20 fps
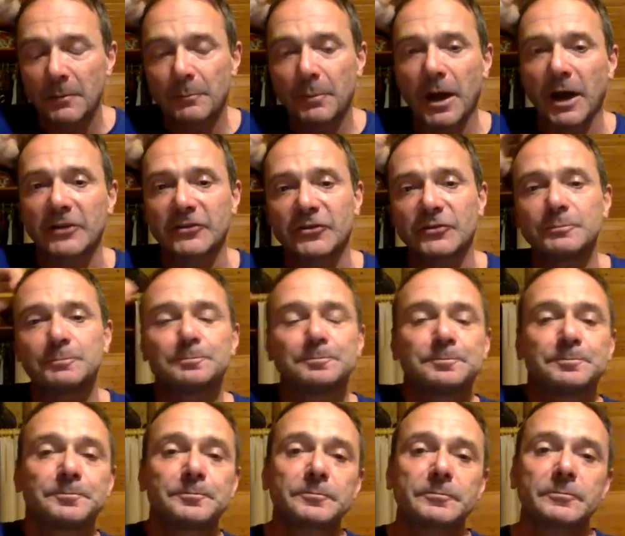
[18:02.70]
but,
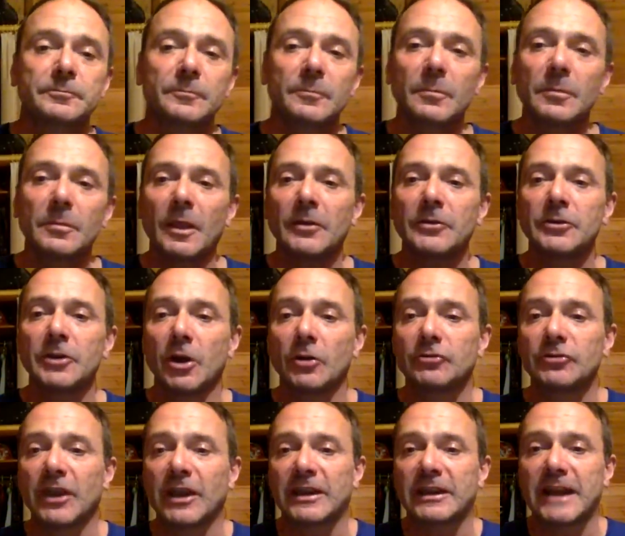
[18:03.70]
you know,
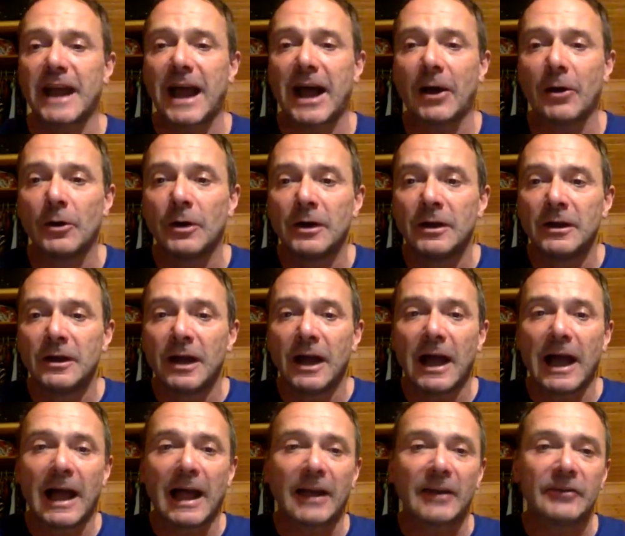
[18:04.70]
check it out.
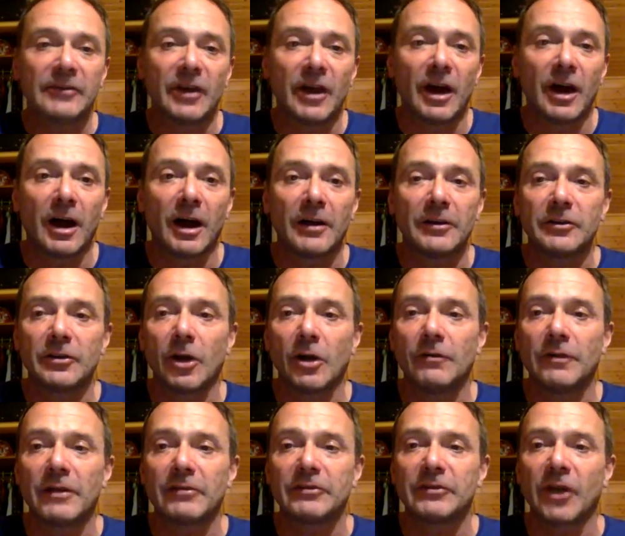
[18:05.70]
And, you know,
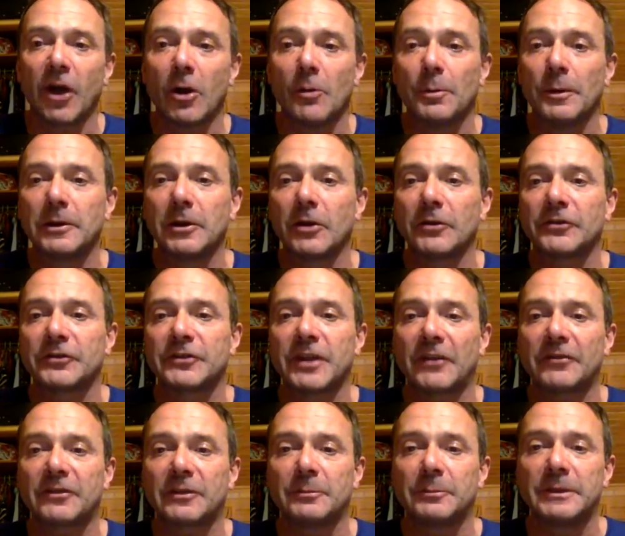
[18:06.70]
there is hope. A lot of
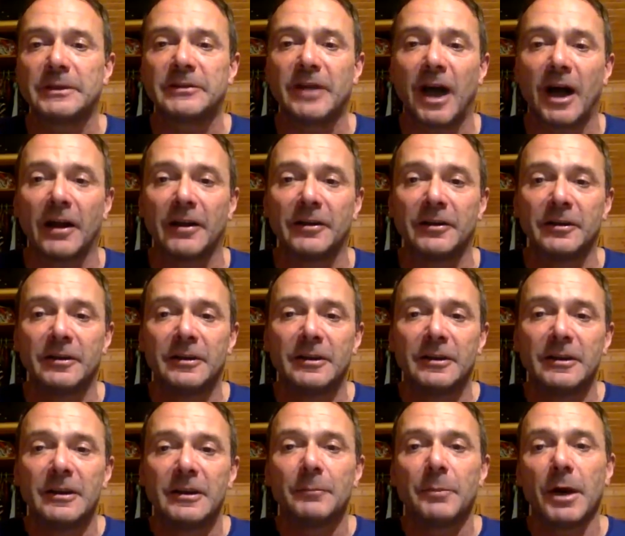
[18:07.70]
stuff can be done.
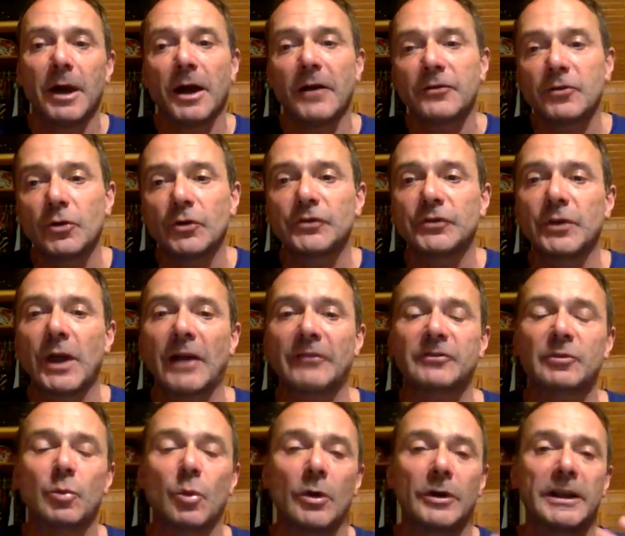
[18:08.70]
But of course, you have
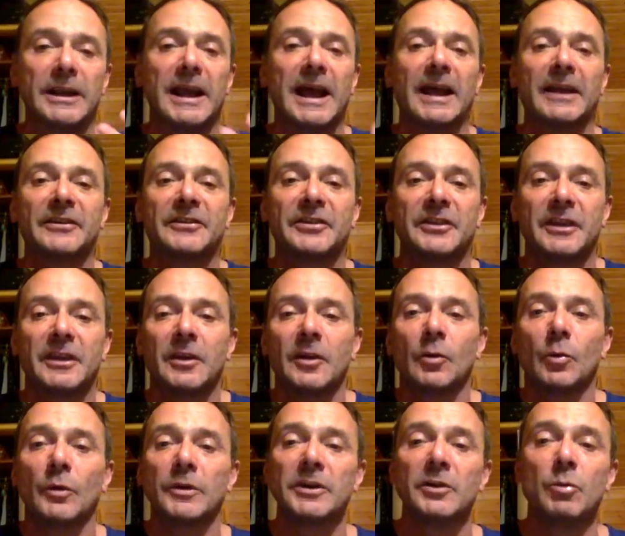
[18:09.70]
to want it. And
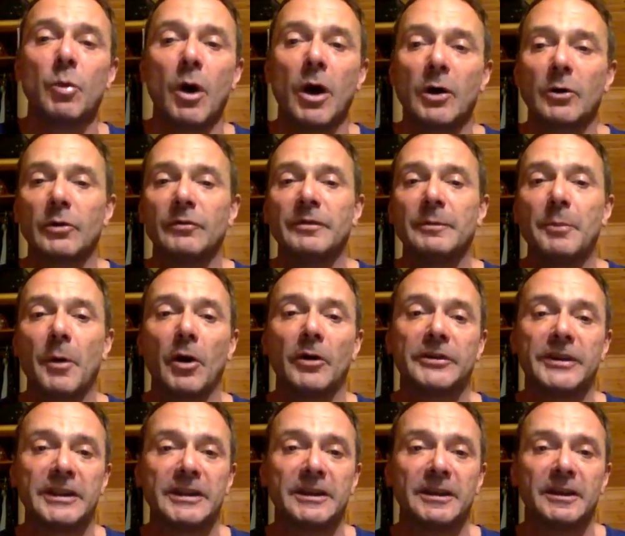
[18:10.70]
when you work with a
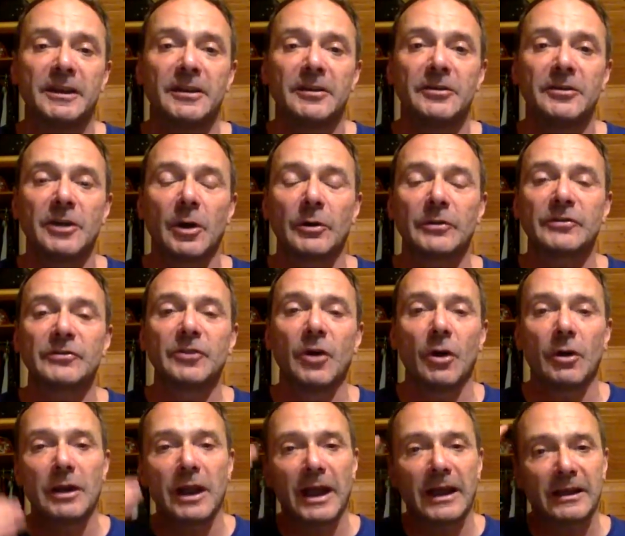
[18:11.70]
body, you know, it's
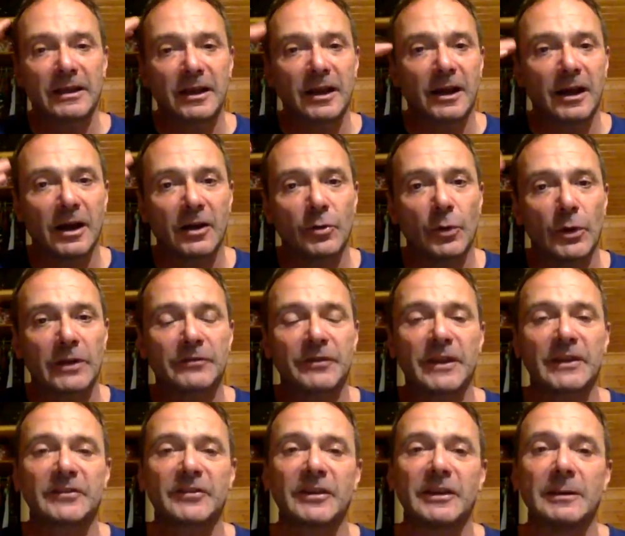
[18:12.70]
not like a quick
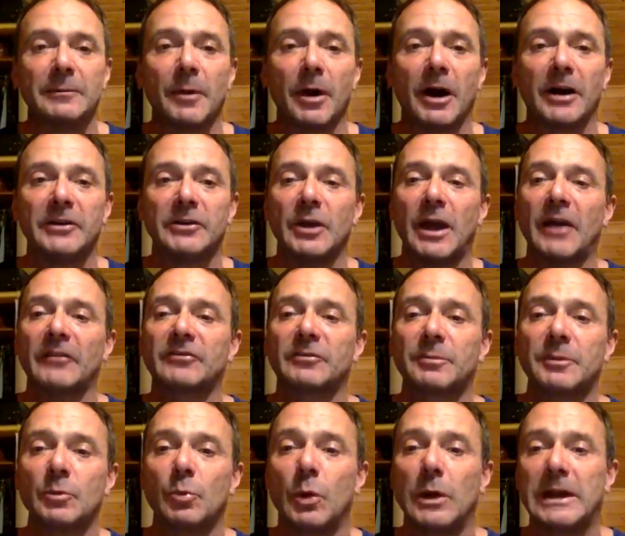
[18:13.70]
fix in the mind. You have to
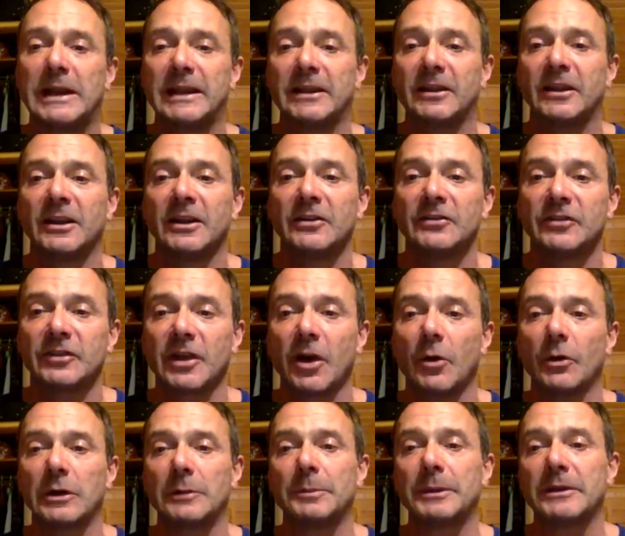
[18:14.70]
be willing to go
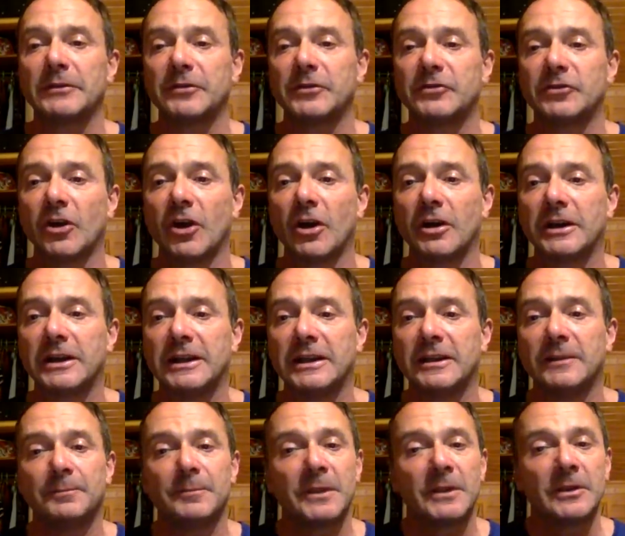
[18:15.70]
on a bit of a journey,